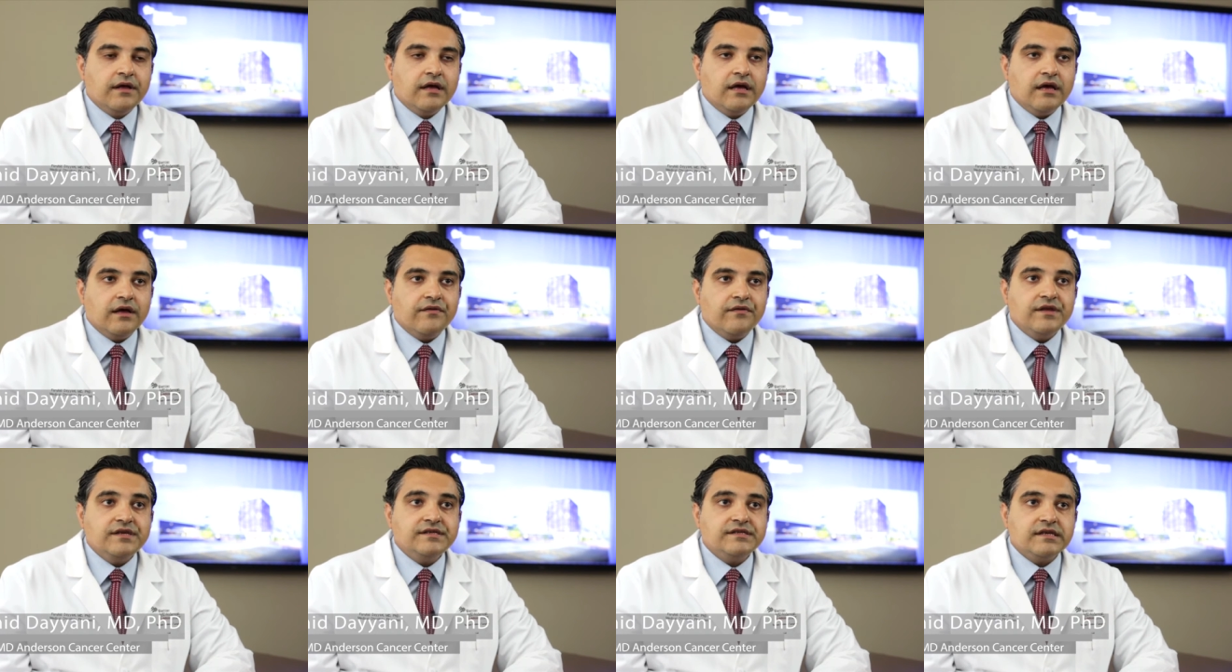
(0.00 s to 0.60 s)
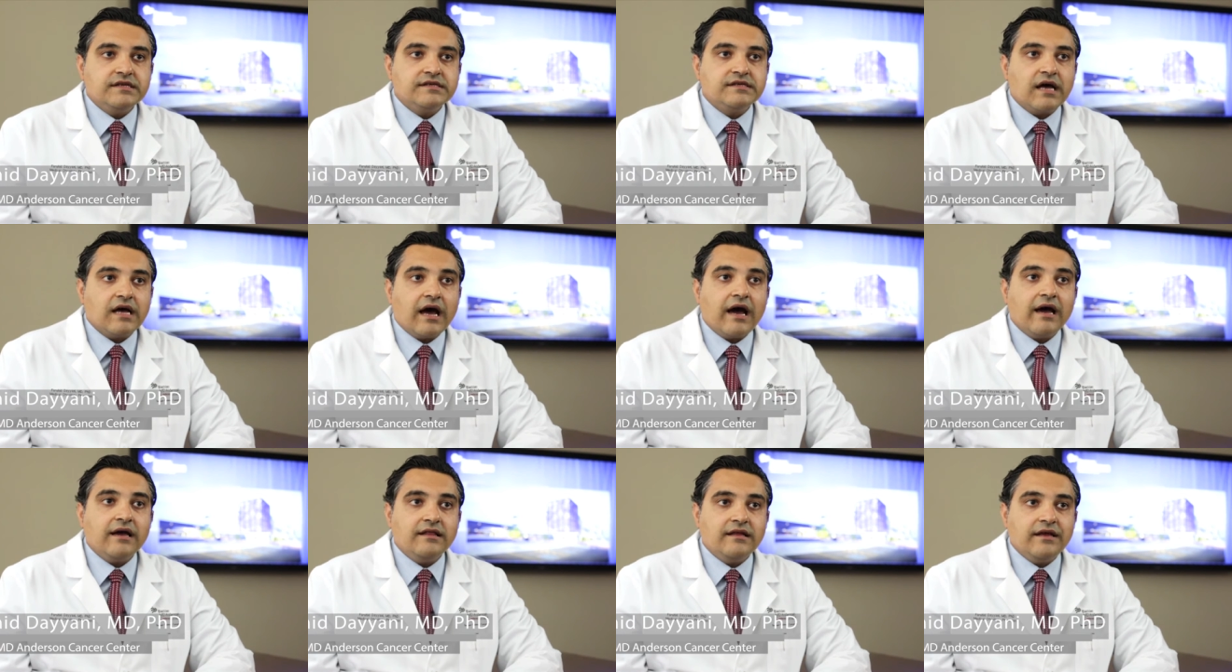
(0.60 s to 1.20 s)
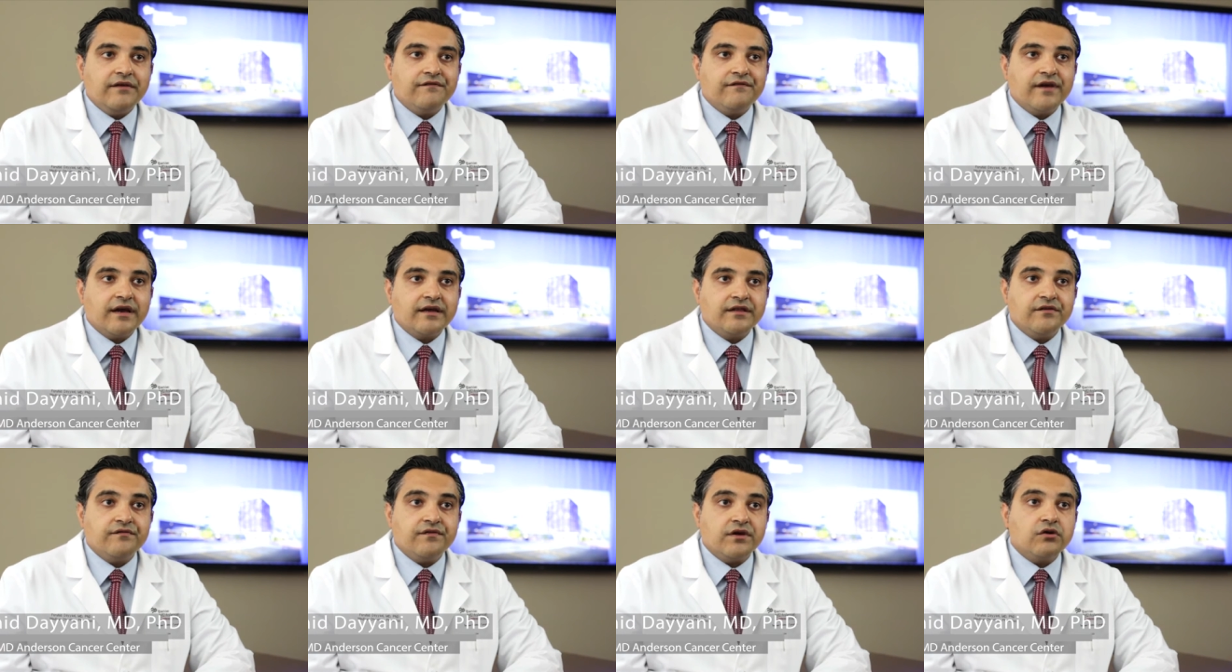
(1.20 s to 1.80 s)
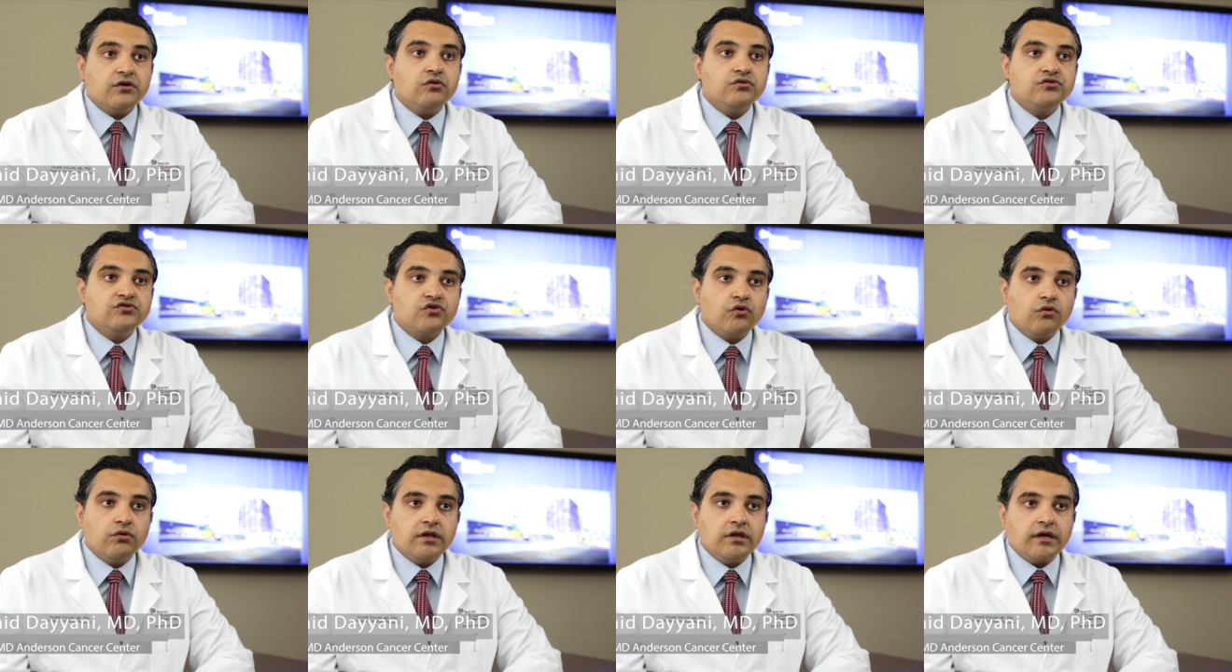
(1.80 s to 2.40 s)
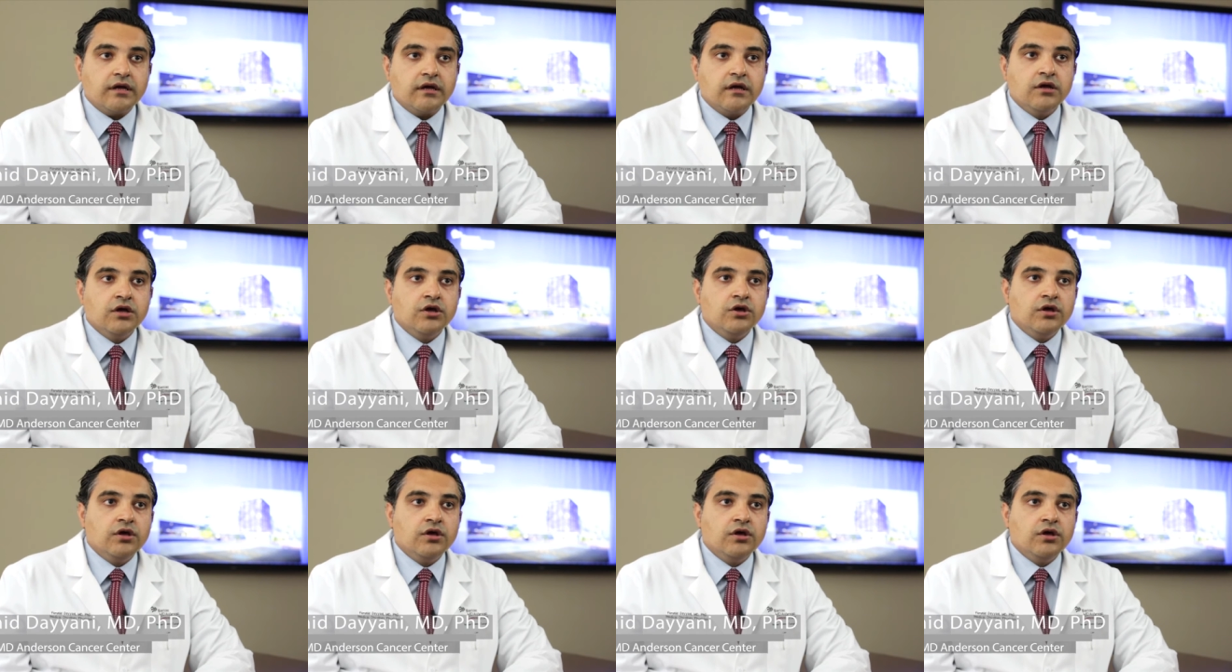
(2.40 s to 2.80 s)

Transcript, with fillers: Uh, this is highly effective in controlling